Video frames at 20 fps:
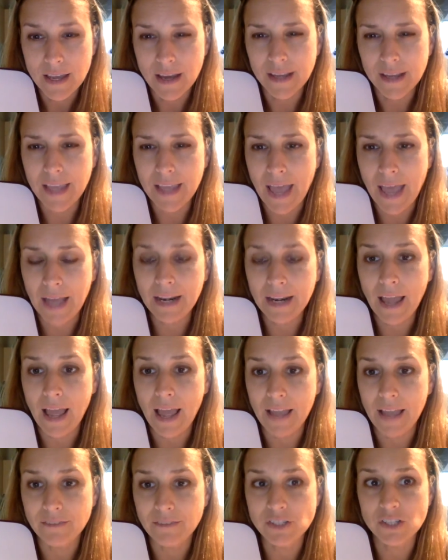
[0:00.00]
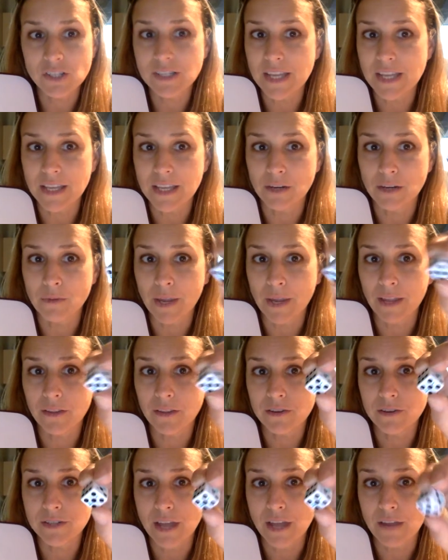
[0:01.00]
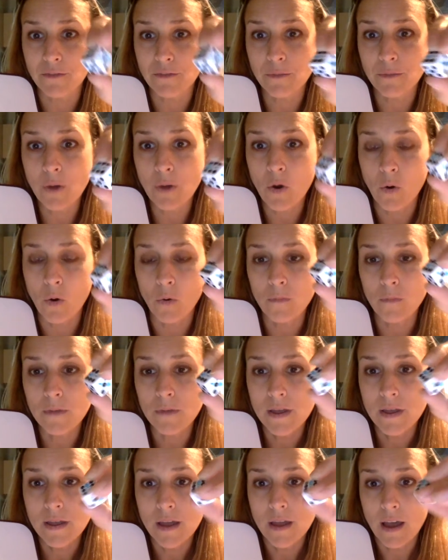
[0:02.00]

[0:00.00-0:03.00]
Again, I've just taken a regular die from home.